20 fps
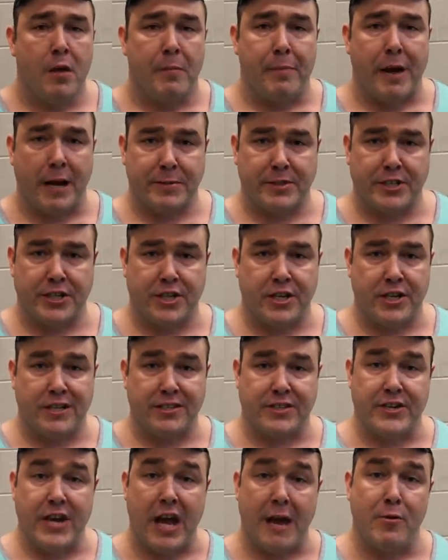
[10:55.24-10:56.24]
Body position
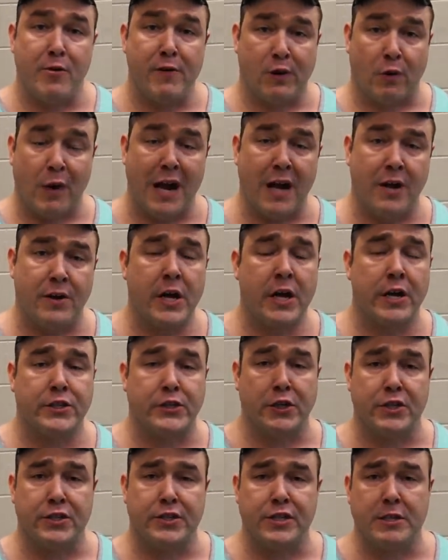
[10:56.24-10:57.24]
is not moving around,
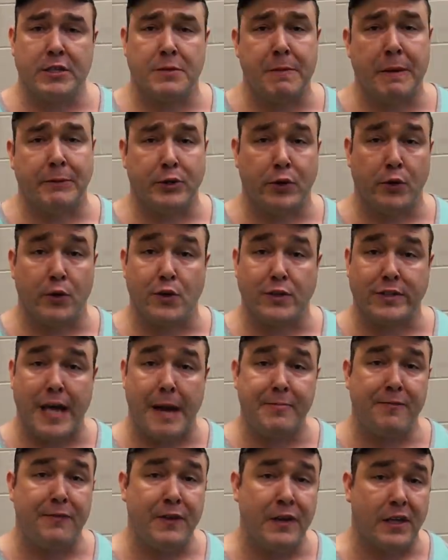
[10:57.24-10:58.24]
so you see some people doing those
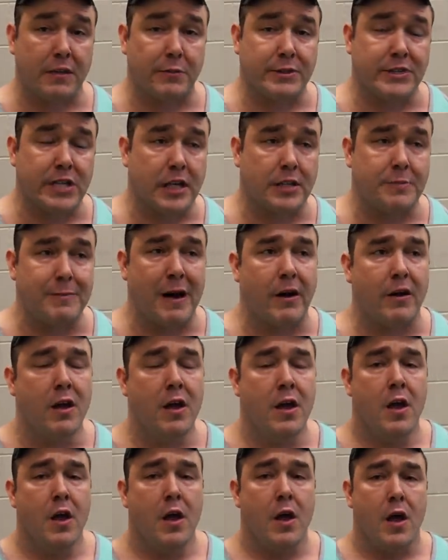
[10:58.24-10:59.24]
happy feet like we talked about,
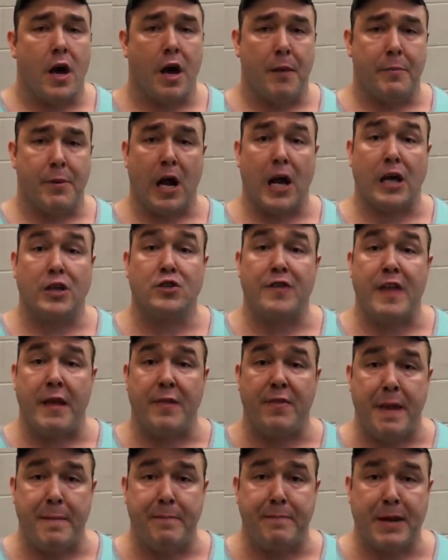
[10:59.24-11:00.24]
uh, but also
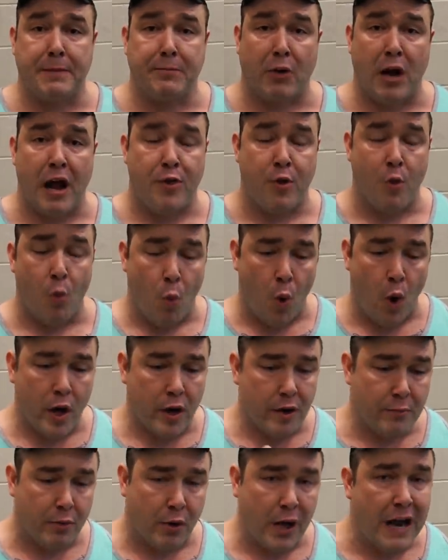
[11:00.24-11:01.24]
that, that big breath.
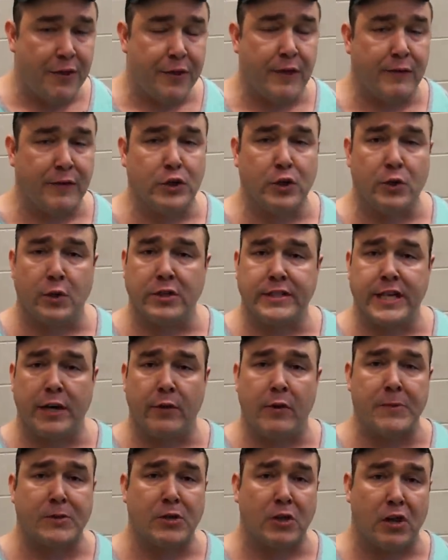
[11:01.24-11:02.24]
One breath, if you're doing
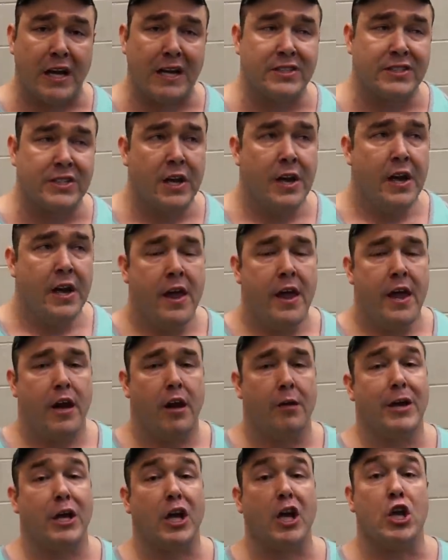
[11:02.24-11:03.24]
10 reps or less,
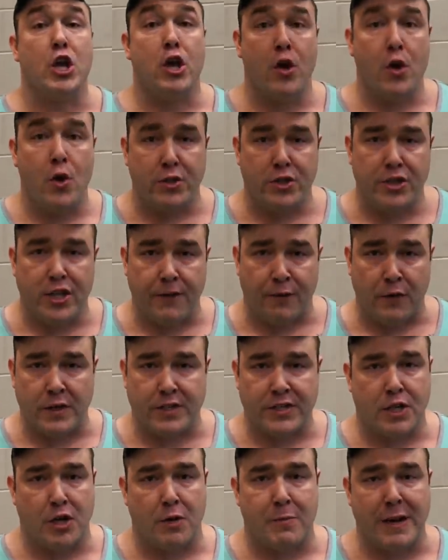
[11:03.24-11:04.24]
it'll make a huge
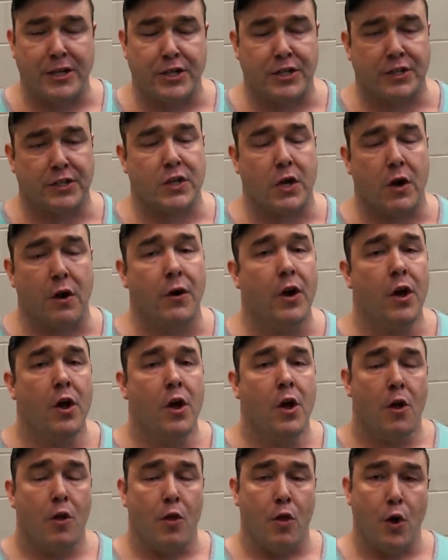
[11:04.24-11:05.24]
difference in your benching. So
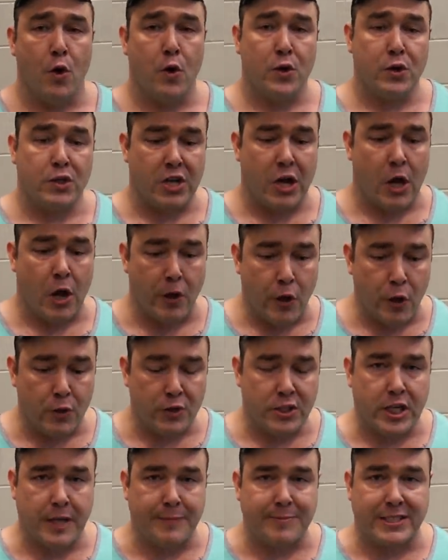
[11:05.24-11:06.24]
those,
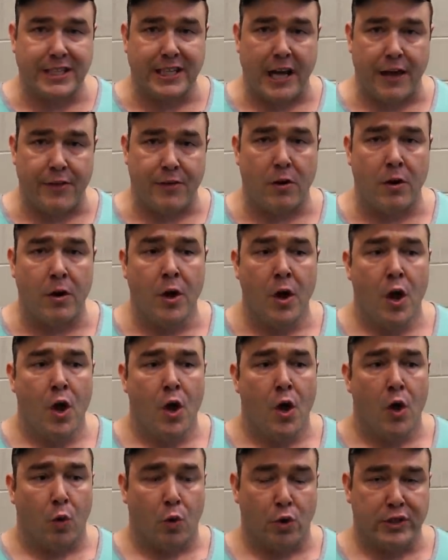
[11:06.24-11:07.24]
those tips together
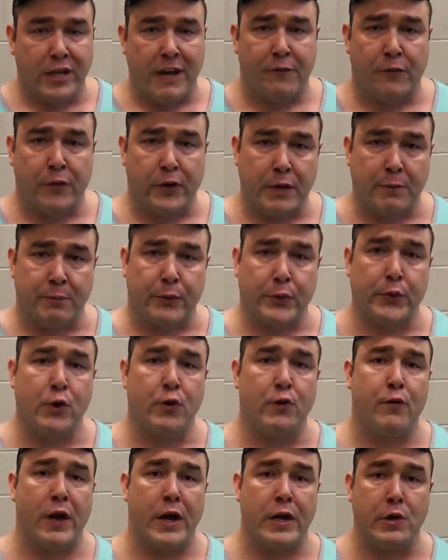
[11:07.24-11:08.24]
will definitely
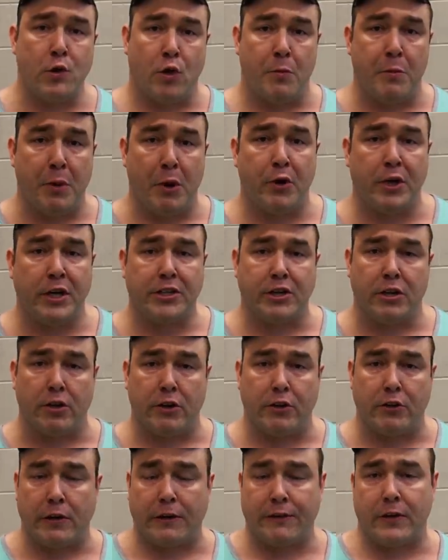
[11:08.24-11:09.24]
improve your ability to
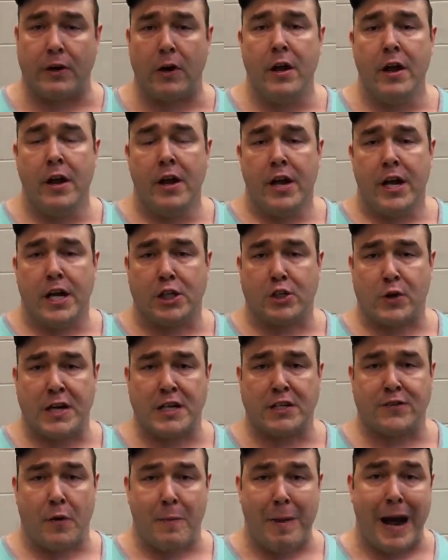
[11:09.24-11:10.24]
deliver and
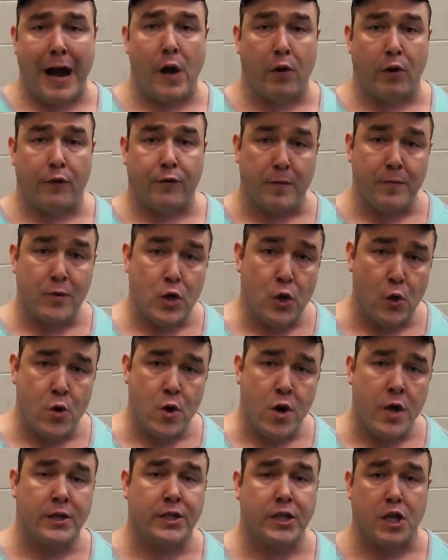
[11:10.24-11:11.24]
transfer power from
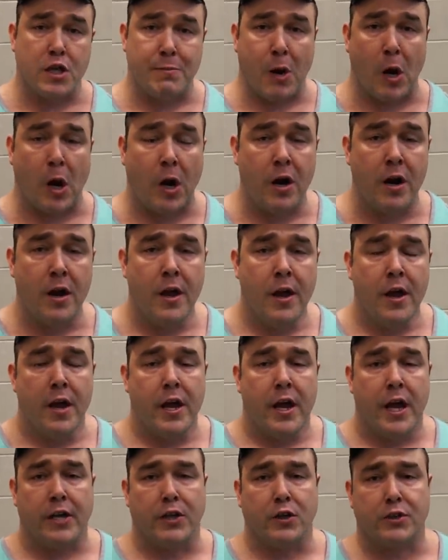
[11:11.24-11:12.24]
you to the bar
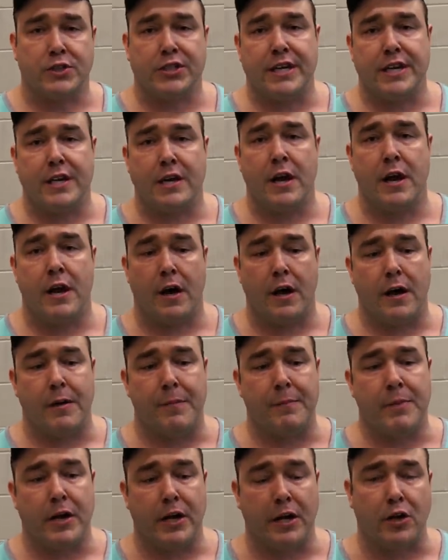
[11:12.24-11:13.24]
and you'll see
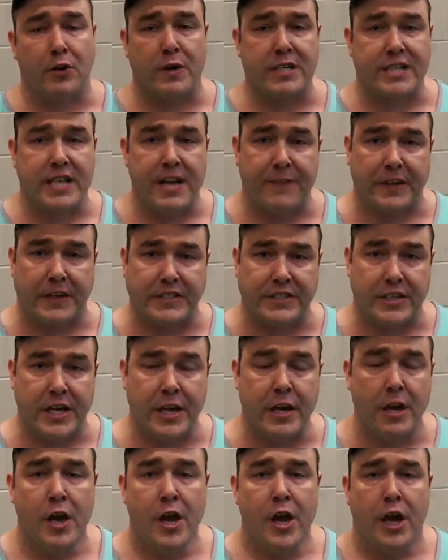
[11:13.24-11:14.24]
um, increased
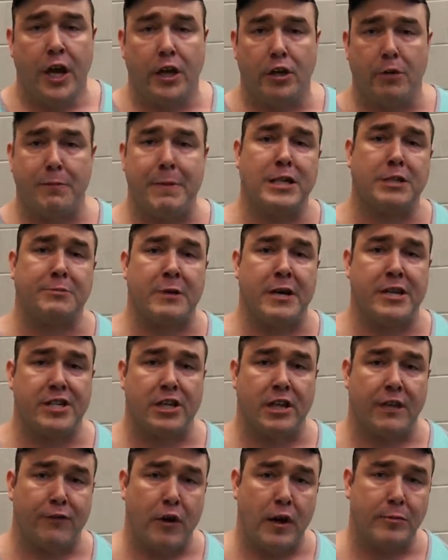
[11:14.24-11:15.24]
efficacy in your bench
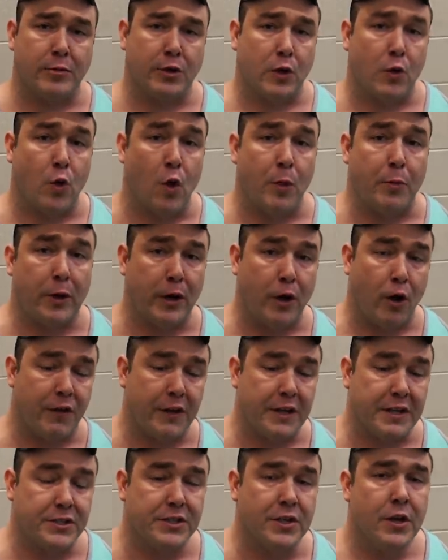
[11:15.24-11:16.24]
pressing if you're able to incorporate all
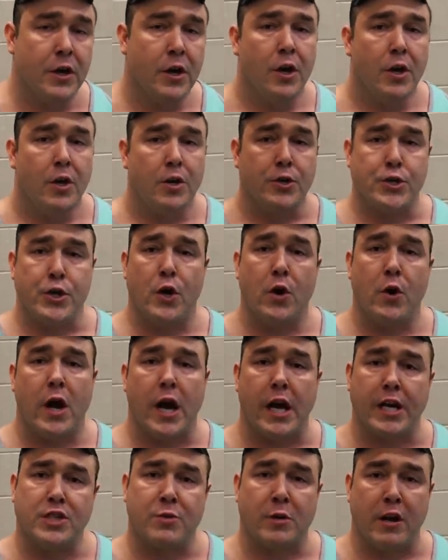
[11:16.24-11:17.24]
these. Joe,
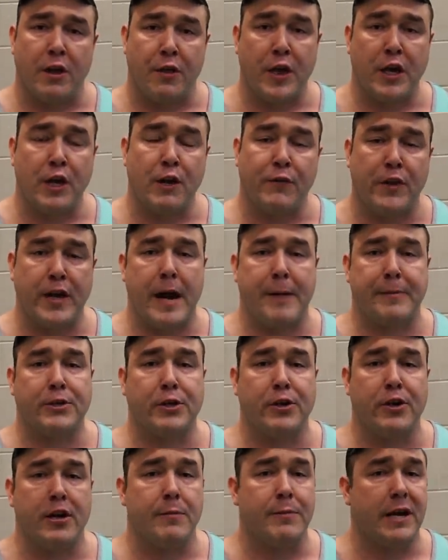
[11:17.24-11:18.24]
I just want to thank you for the
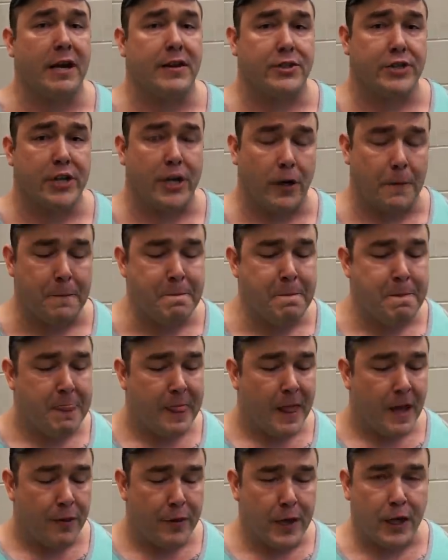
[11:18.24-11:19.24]
opportunity to be on the channel.
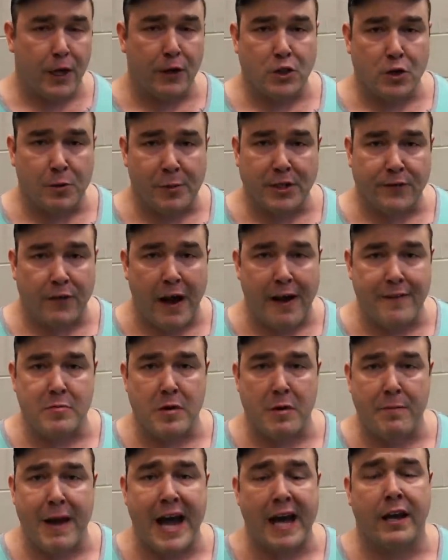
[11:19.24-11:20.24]
Thank you so much for having
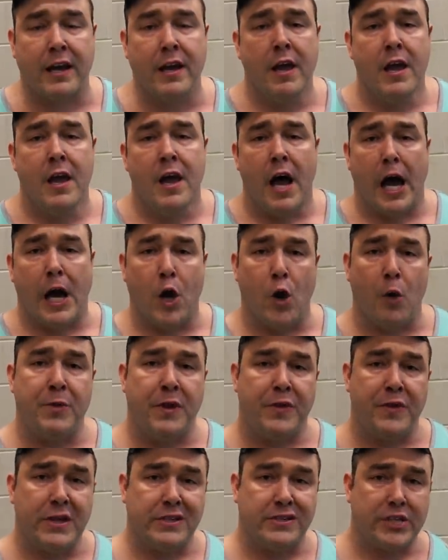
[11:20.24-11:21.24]
me back. I hope
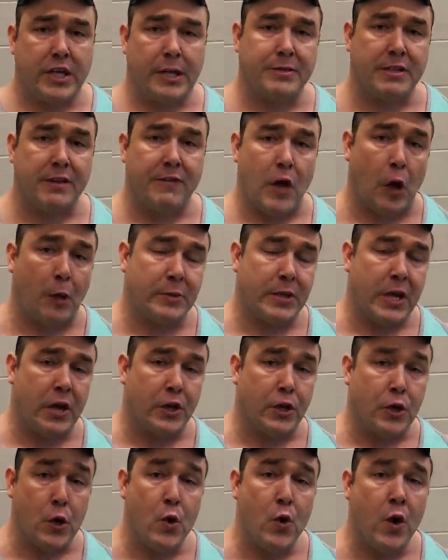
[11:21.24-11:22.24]
that these tips have helped
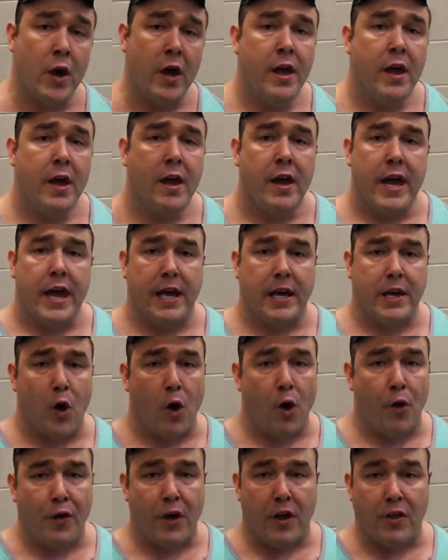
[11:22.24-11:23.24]
you and
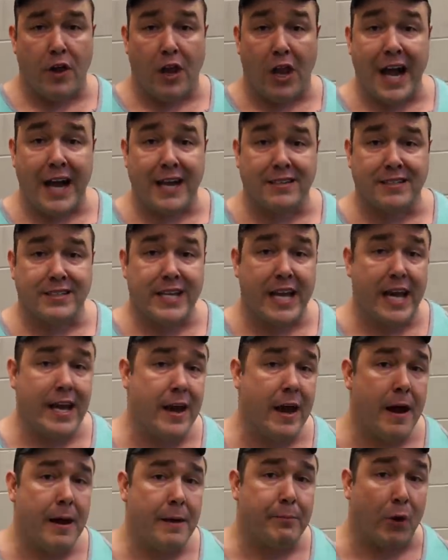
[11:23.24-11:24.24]
all the, the Lions Den
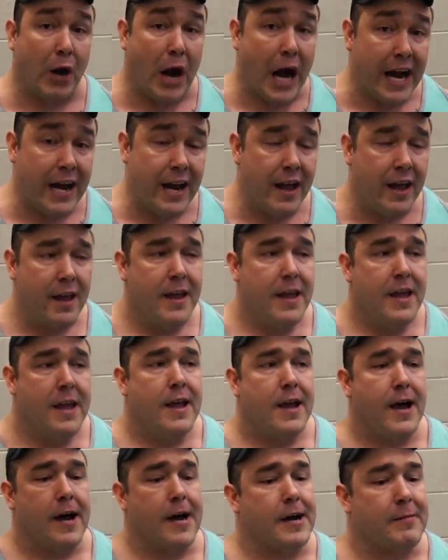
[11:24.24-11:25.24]
pride
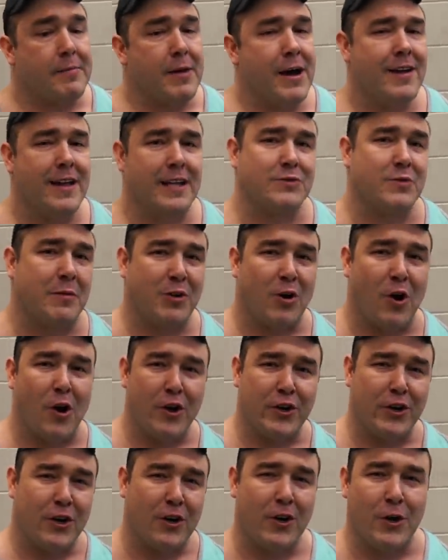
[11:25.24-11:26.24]
um, that's what I'm
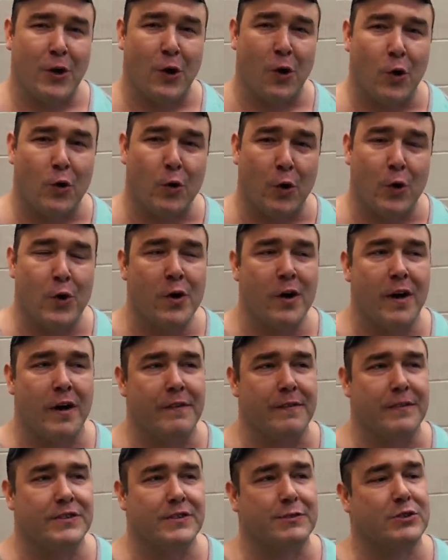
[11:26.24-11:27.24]
calling your, your whole crew
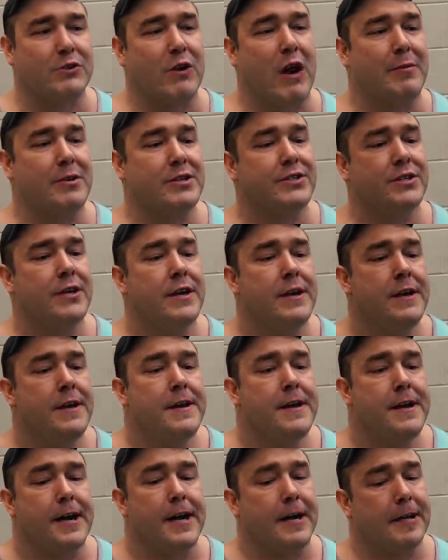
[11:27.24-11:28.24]
or the subscribers,
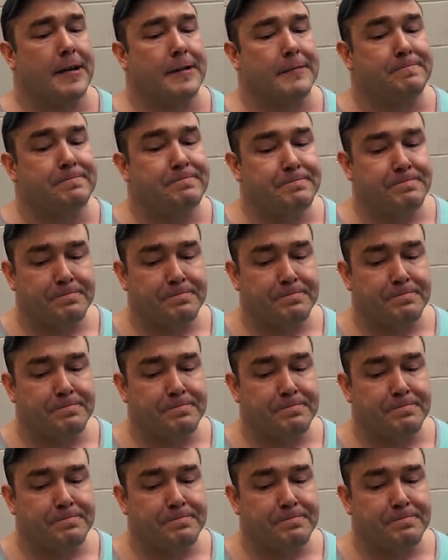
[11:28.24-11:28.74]
um,